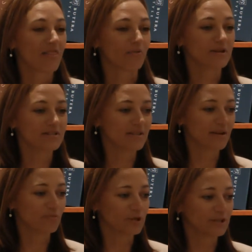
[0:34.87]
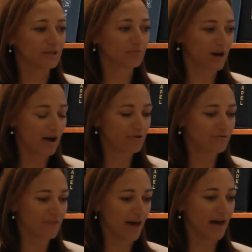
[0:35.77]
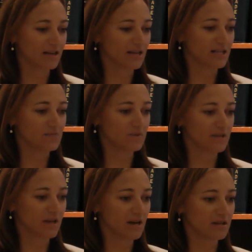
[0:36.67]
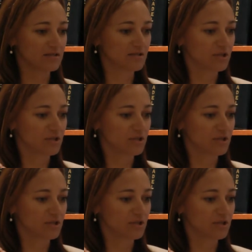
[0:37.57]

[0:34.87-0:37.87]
reason that I'm really proud of that is because,